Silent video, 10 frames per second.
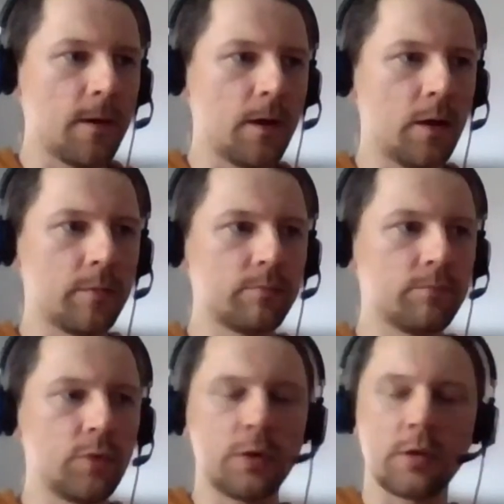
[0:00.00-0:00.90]
um,
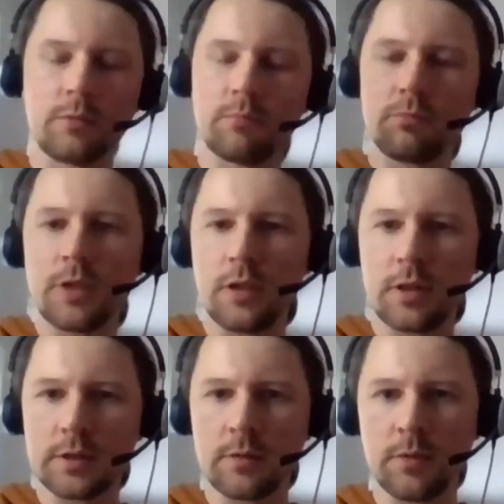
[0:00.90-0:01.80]
you can tell
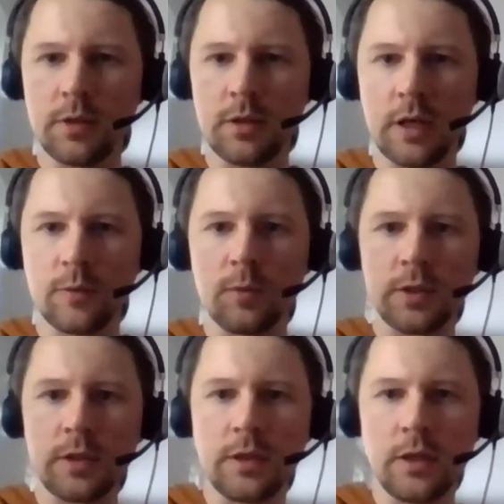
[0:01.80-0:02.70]
us a bit like
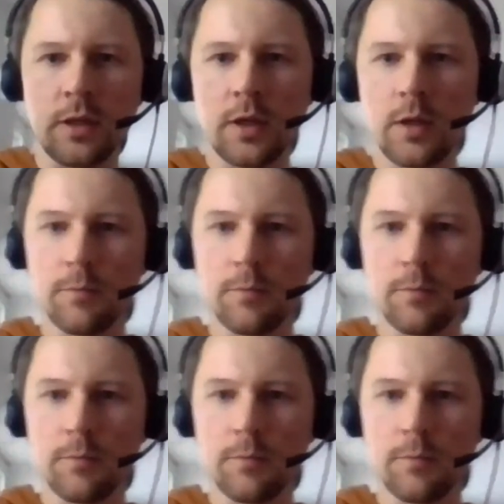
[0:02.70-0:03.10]
what are the